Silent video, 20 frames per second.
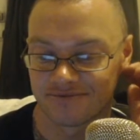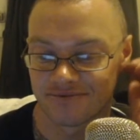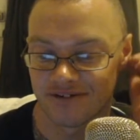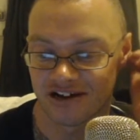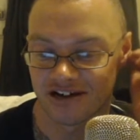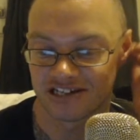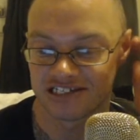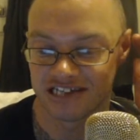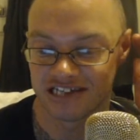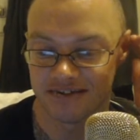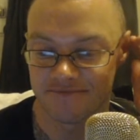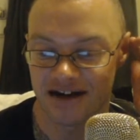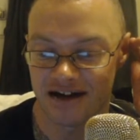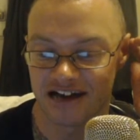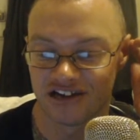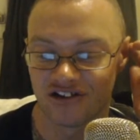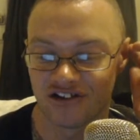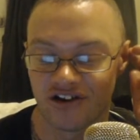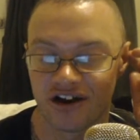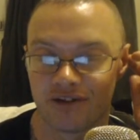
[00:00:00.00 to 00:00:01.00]
I see
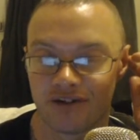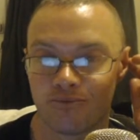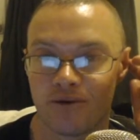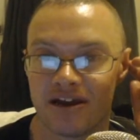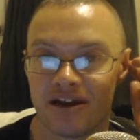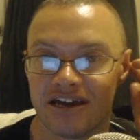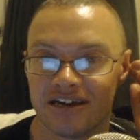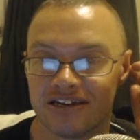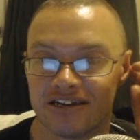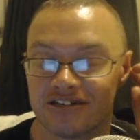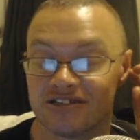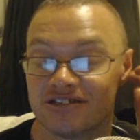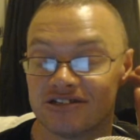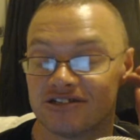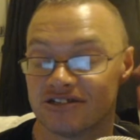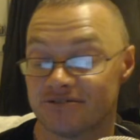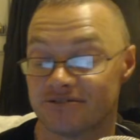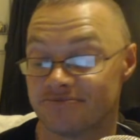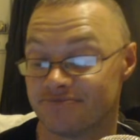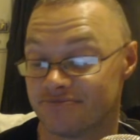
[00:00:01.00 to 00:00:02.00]
Man United winning, and
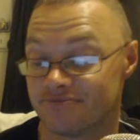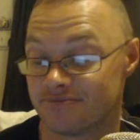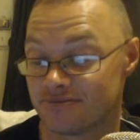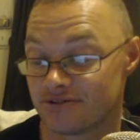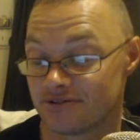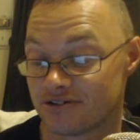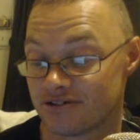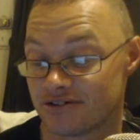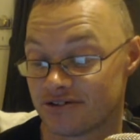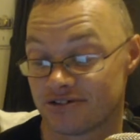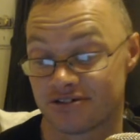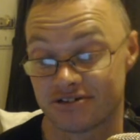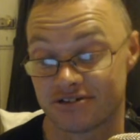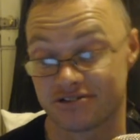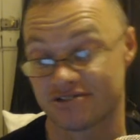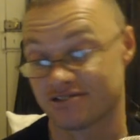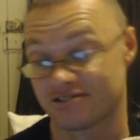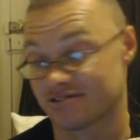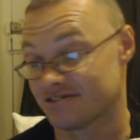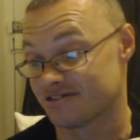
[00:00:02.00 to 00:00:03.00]

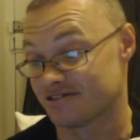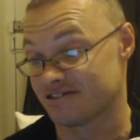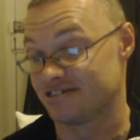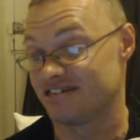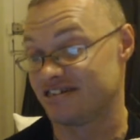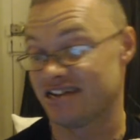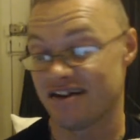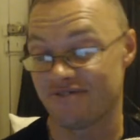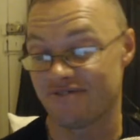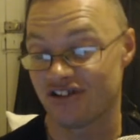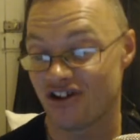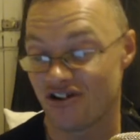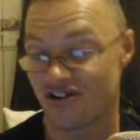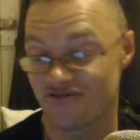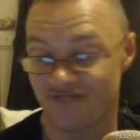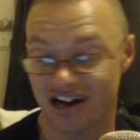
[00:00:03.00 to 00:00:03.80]
you never know.